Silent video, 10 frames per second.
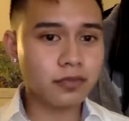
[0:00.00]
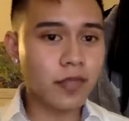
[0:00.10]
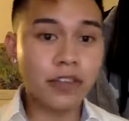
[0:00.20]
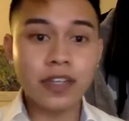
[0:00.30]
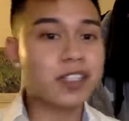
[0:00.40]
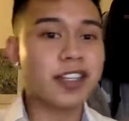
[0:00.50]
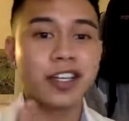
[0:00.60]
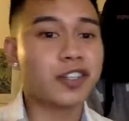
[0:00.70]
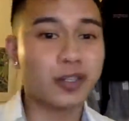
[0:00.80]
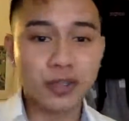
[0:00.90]
if it's
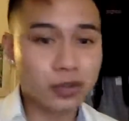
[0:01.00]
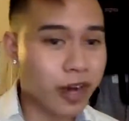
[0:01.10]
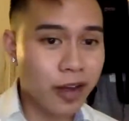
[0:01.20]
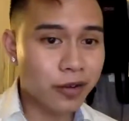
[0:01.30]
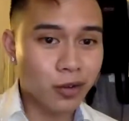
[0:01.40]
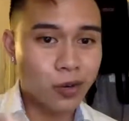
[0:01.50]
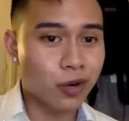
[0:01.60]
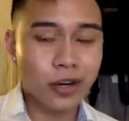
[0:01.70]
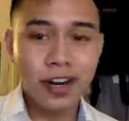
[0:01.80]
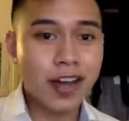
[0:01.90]
like a huge crowd
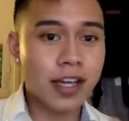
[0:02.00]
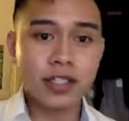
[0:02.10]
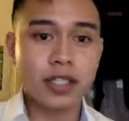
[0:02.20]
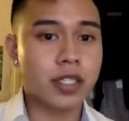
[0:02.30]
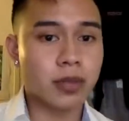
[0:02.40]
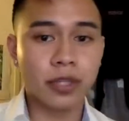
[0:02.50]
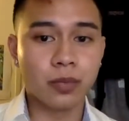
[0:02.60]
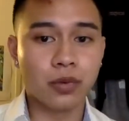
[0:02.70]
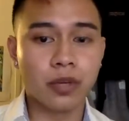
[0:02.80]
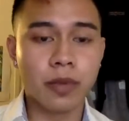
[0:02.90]
or just some of the
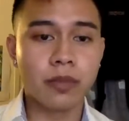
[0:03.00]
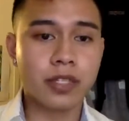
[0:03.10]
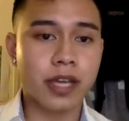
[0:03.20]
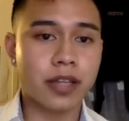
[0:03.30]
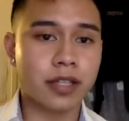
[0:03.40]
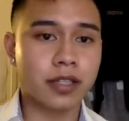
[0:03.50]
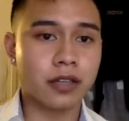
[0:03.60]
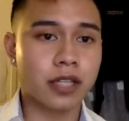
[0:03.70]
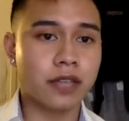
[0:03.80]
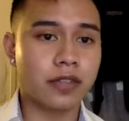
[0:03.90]
board members. I think
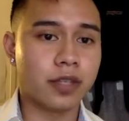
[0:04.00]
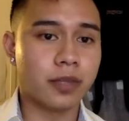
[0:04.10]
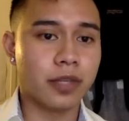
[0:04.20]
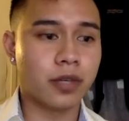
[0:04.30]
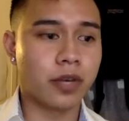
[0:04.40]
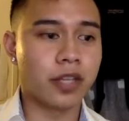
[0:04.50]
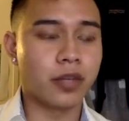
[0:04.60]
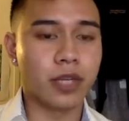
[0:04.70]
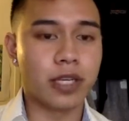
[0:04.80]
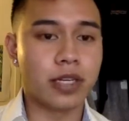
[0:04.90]
that'll definitely be a way
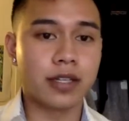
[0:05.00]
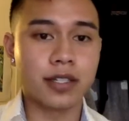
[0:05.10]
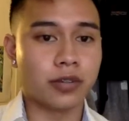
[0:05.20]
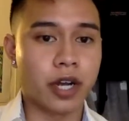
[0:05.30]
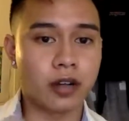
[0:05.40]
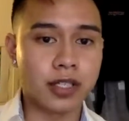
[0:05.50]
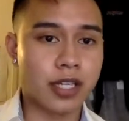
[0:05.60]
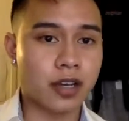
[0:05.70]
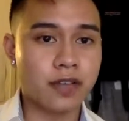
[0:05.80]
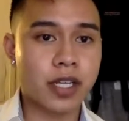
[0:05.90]
that we can integrate
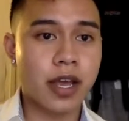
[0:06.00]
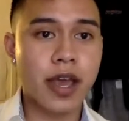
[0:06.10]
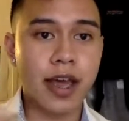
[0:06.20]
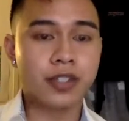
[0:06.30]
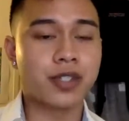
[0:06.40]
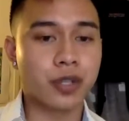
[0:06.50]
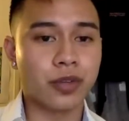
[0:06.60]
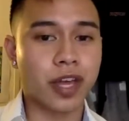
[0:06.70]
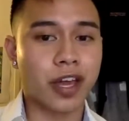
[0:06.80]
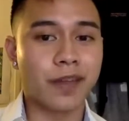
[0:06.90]
ourselves and show
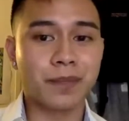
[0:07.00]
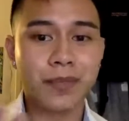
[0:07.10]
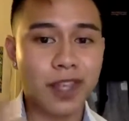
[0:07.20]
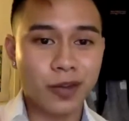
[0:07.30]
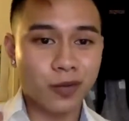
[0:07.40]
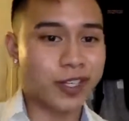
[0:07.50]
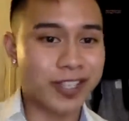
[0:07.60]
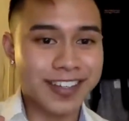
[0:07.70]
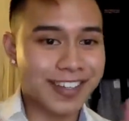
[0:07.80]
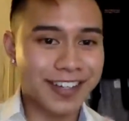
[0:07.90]
that
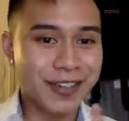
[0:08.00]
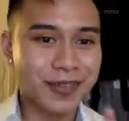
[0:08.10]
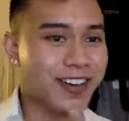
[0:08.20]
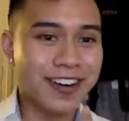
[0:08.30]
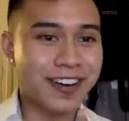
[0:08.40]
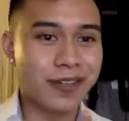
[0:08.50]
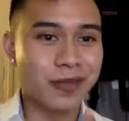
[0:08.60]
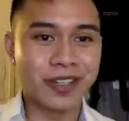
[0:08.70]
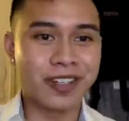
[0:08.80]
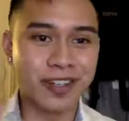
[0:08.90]
we are
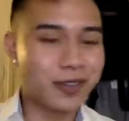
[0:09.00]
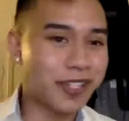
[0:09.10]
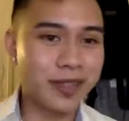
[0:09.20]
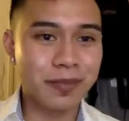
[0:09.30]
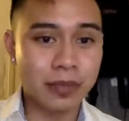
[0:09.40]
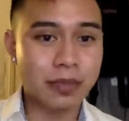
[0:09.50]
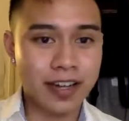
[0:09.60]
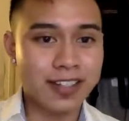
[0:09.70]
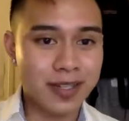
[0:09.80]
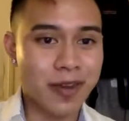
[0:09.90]
the only
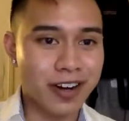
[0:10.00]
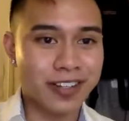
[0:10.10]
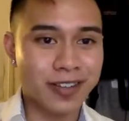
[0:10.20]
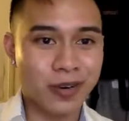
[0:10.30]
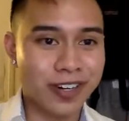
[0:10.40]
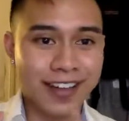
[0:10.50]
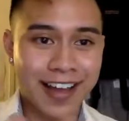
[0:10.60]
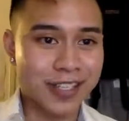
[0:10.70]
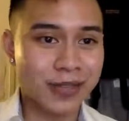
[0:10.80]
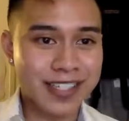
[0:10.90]
Filipinx American org
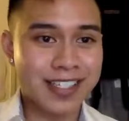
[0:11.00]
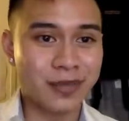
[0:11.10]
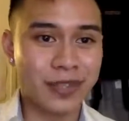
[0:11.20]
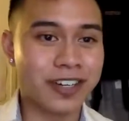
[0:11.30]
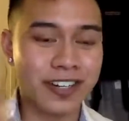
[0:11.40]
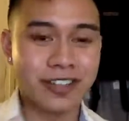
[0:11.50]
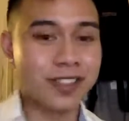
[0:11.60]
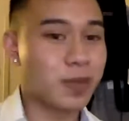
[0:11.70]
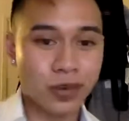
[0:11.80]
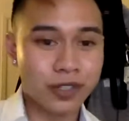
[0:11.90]
at USC. We are here to
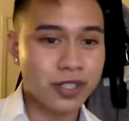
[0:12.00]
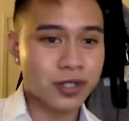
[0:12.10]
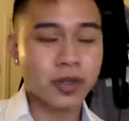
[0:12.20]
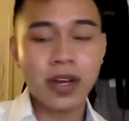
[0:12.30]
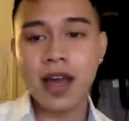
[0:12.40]
support you.